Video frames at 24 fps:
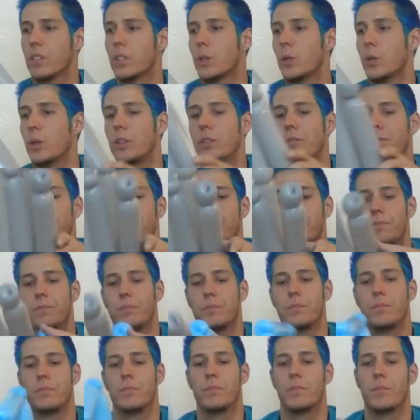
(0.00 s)
Cool.
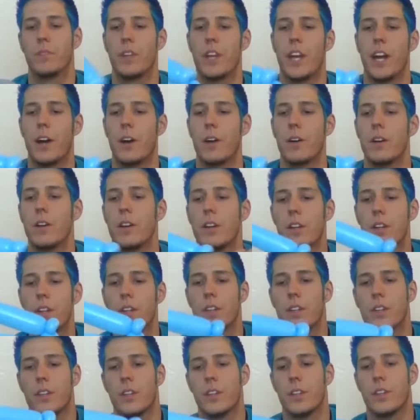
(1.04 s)
Now,
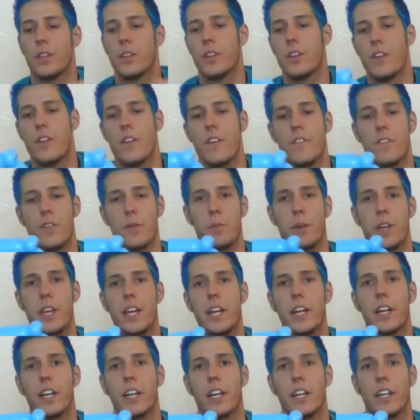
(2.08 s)
from
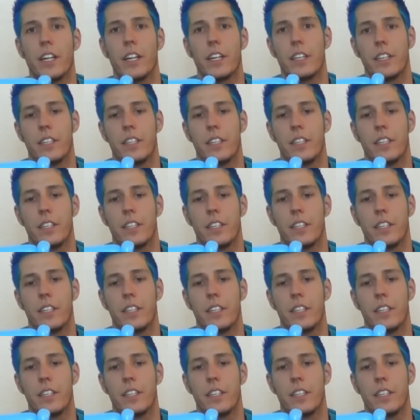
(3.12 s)
here,